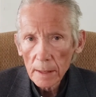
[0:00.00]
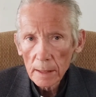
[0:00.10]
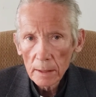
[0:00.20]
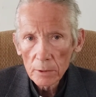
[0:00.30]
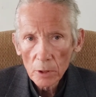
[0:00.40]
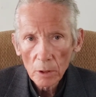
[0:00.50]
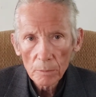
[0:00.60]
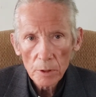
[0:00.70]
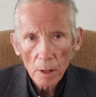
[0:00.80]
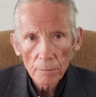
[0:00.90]
in
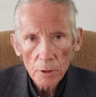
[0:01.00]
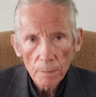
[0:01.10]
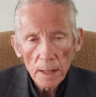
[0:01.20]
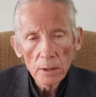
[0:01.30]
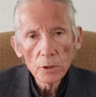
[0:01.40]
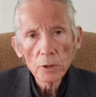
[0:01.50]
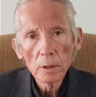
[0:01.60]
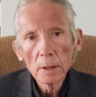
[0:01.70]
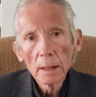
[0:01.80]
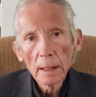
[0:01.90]
terms of speech
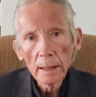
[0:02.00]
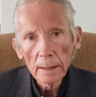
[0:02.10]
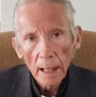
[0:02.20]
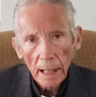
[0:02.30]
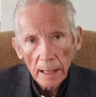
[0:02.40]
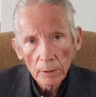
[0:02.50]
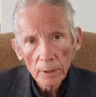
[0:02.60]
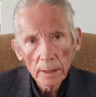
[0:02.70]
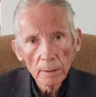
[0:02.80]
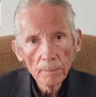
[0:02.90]
and
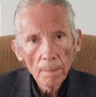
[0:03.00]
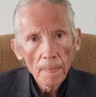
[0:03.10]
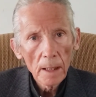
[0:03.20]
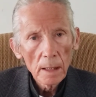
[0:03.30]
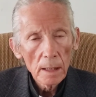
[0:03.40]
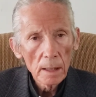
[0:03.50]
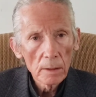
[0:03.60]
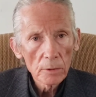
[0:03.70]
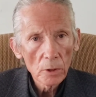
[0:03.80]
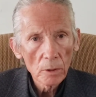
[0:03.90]
hiring,
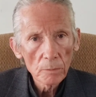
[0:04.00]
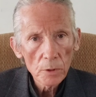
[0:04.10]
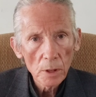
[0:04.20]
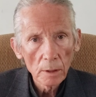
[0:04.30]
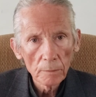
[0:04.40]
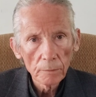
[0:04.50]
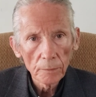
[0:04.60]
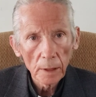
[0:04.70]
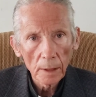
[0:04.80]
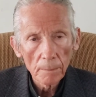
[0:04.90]
in terms of
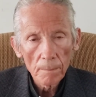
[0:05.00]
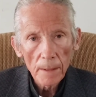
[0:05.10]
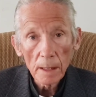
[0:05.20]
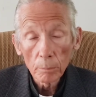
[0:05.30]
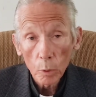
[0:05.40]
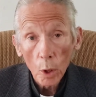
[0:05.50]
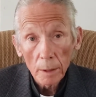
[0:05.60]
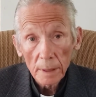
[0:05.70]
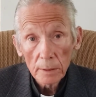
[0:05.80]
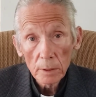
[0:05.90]

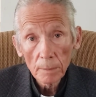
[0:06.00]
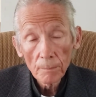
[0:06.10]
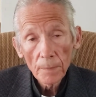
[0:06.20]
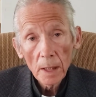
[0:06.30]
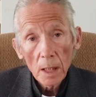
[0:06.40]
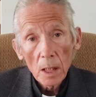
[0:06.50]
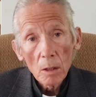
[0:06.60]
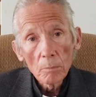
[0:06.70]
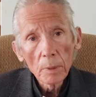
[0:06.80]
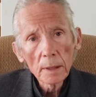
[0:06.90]
employment.
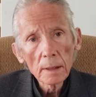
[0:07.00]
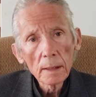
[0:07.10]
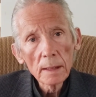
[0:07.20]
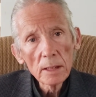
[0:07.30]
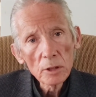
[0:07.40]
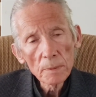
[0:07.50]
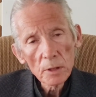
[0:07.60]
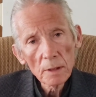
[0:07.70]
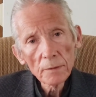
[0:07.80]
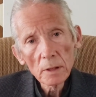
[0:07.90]
But he
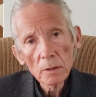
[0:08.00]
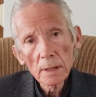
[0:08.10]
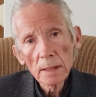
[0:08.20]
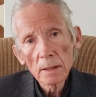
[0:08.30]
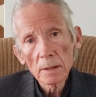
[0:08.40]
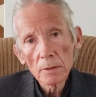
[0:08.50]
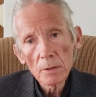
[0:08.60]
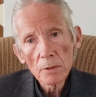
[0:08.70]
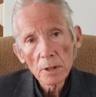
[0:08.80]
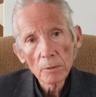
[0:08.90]
specifically
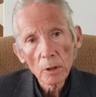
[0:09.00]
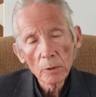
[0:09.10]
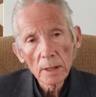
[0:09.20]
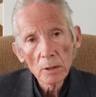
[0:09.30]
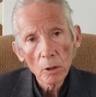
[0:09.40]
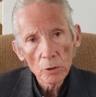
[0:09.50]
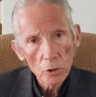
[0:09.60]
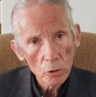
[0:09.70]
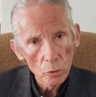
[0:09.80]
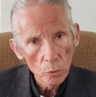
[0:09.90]
zeroed in on
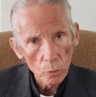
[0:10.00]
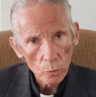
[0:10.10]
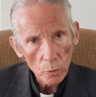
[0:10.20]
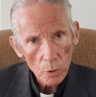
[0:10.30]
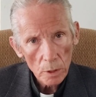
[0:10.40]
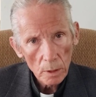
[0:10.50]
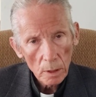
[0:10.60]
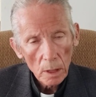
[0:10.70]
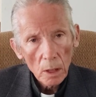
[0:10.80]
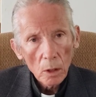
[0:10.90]
schools,
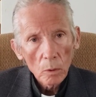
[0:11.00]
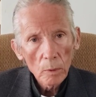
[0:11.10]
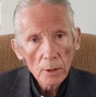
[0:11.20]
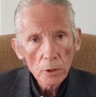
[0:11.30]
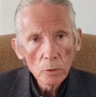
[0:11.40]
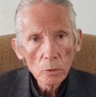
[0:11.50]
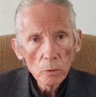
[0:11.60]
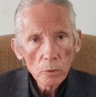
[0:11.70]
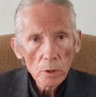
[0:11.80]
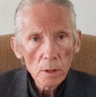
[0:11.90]
where
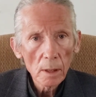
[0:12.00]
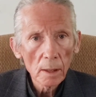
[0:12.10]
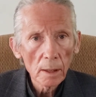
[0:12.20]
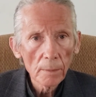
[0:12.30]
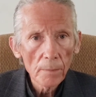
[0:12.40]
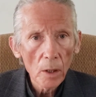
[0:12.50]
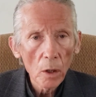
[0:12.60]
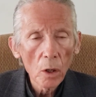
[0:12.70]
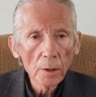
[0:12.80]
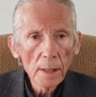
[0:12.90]
schools
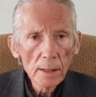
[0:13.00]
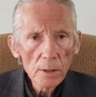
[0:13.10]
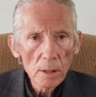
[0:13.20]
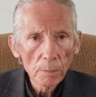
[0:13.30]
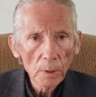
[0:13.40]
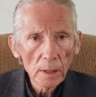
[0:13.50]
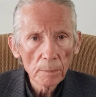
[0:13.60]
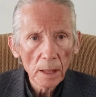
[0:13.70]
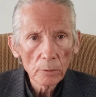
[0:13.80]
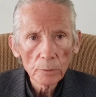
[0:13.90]
are not simply
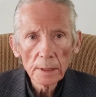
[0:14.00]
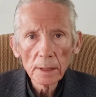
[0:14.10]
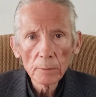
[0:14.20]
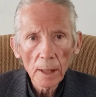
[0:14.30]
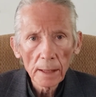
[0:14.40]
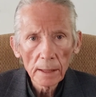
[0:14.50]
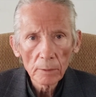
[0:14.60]
about reading, writing,